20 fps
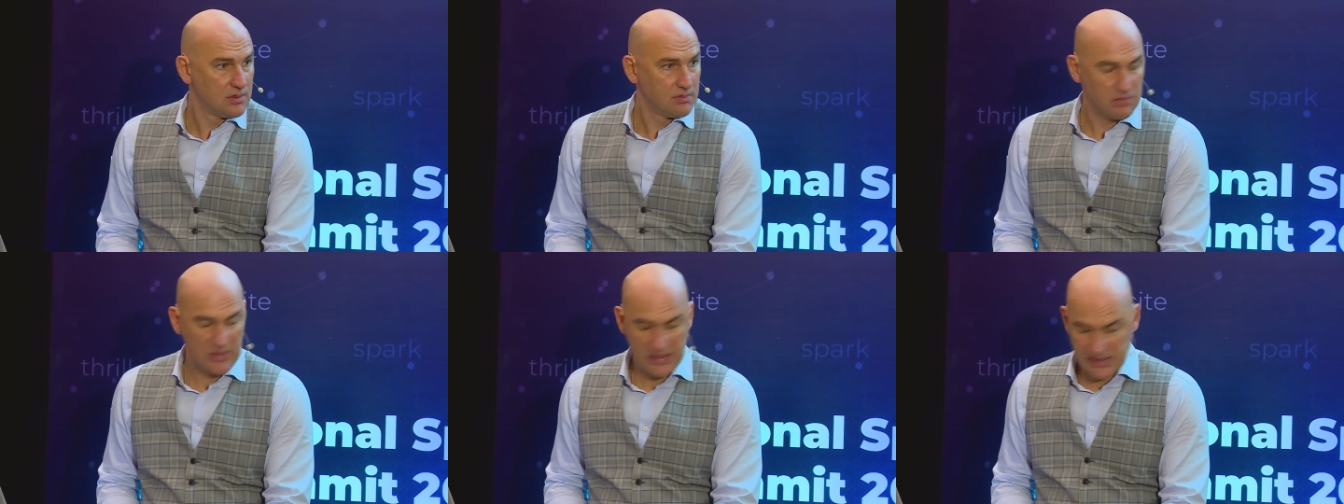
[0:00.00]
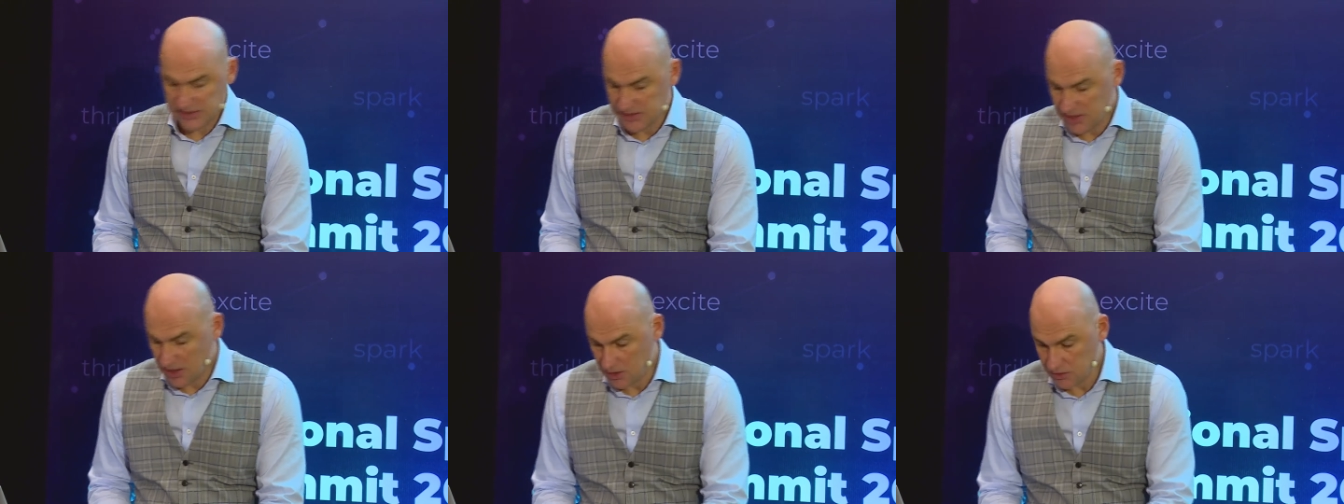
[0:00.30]
I
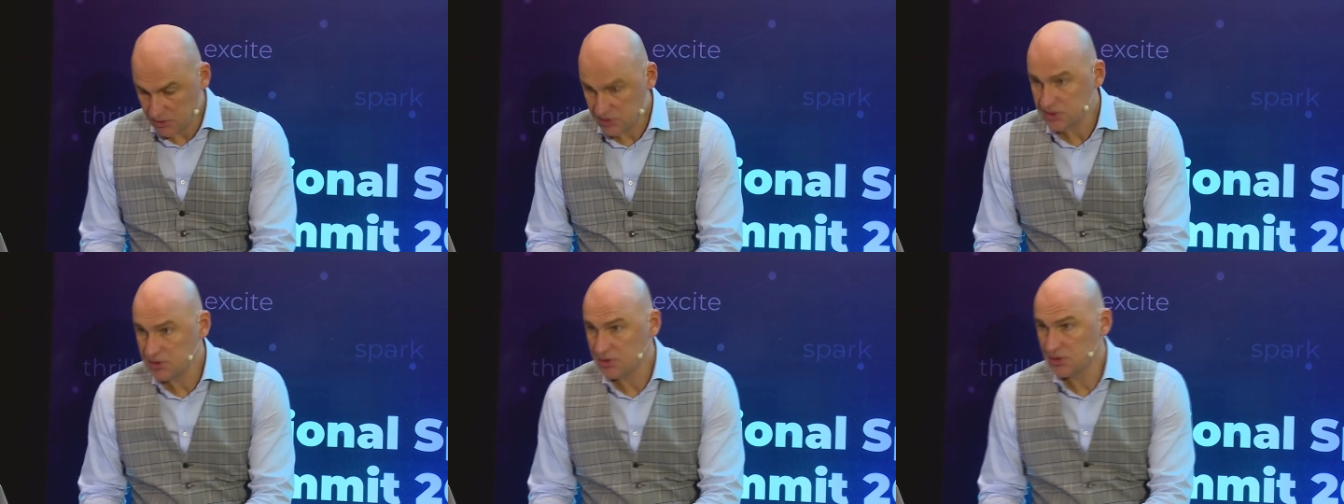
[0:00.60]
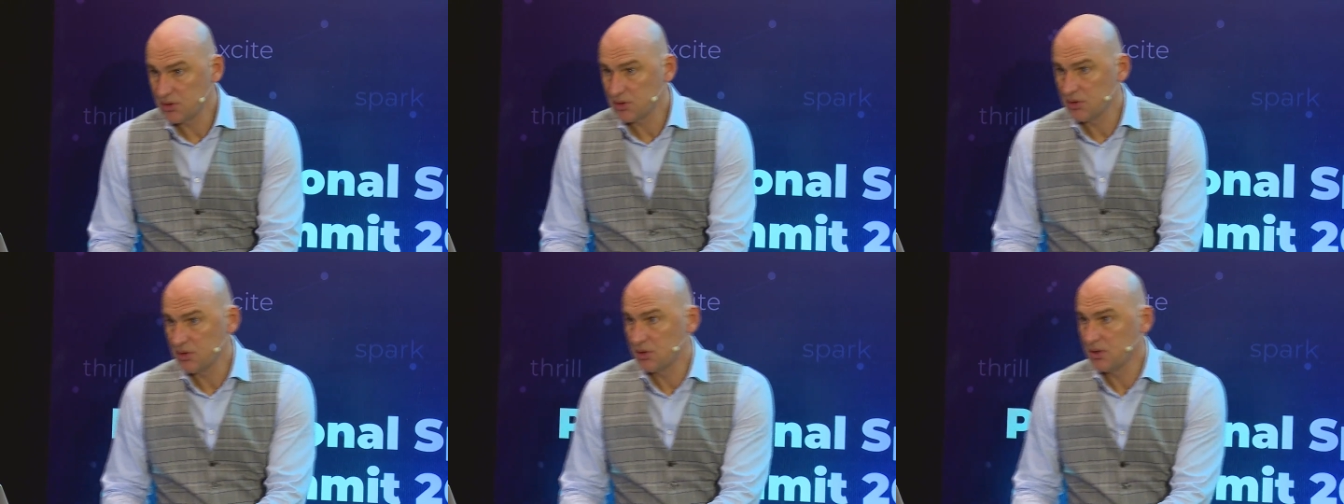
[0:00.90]
it sounds,
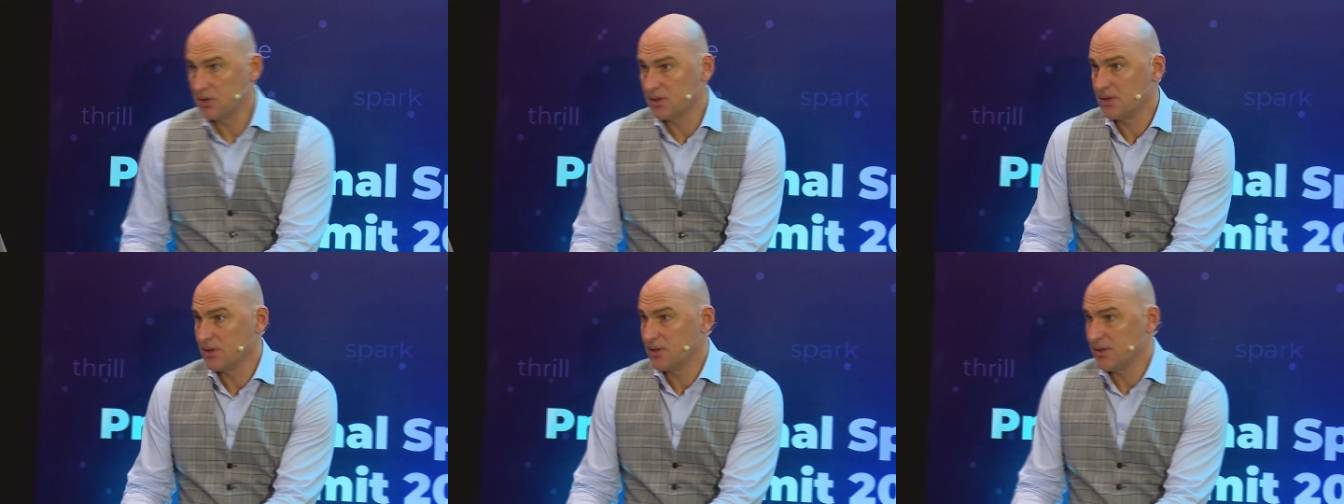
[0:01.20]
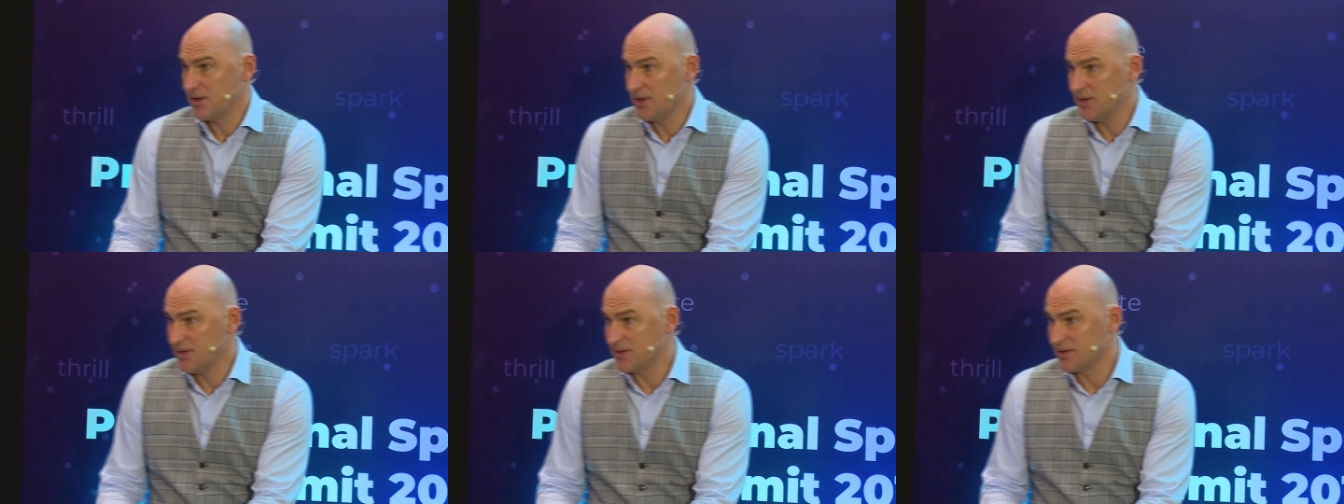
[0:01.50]

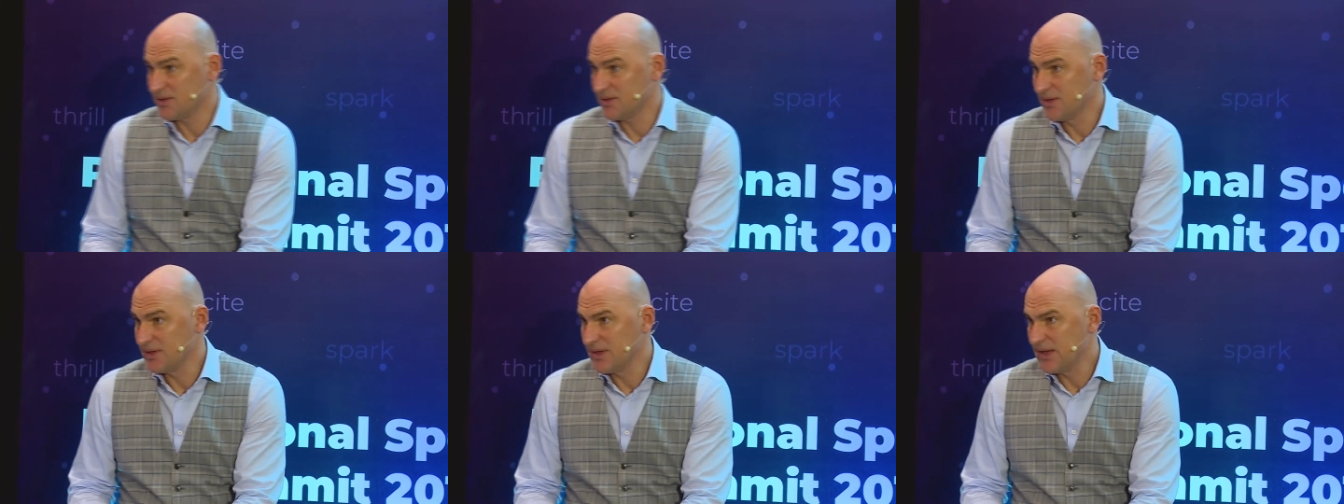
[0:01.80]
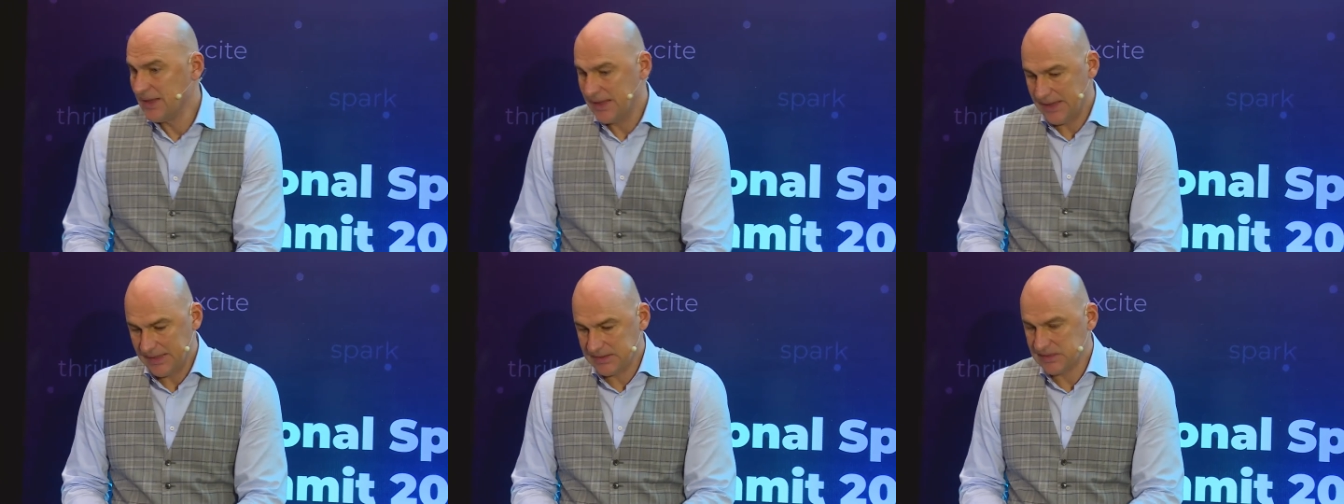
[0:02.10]
it,
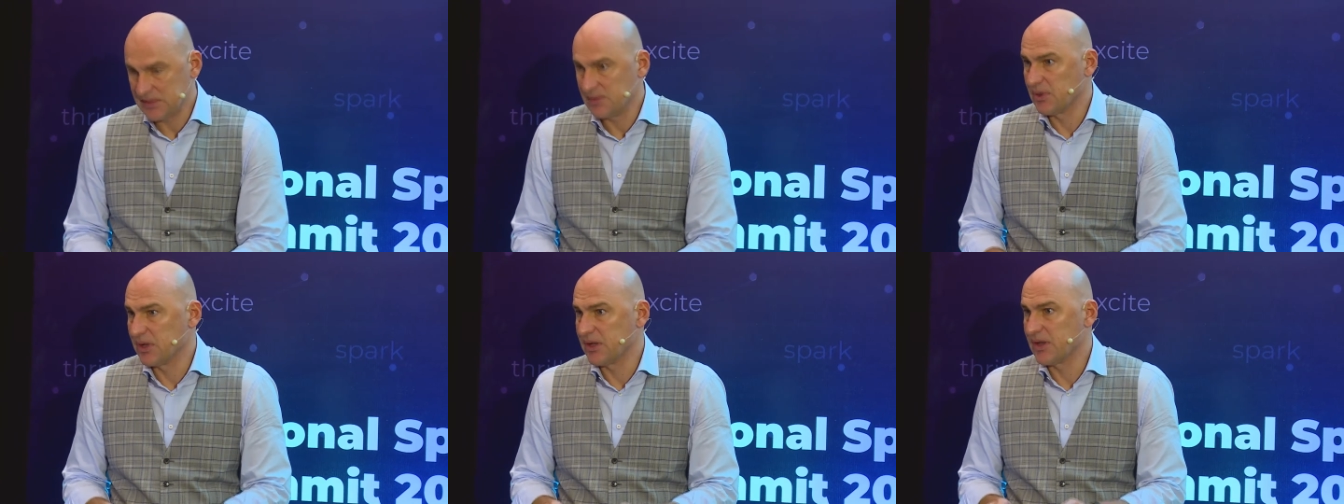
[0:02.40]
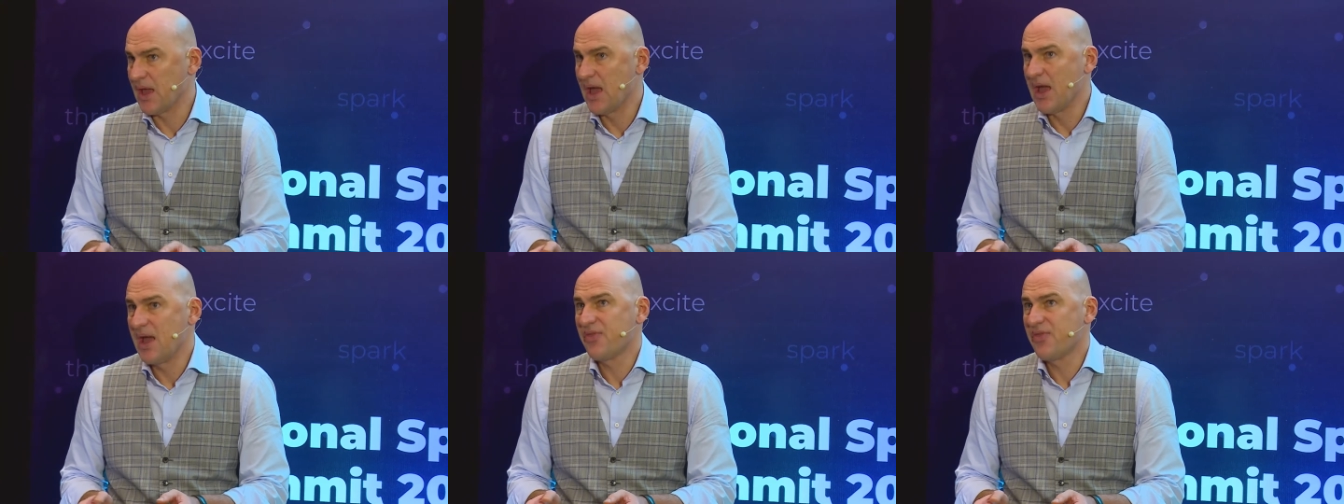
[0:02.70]
it's similar.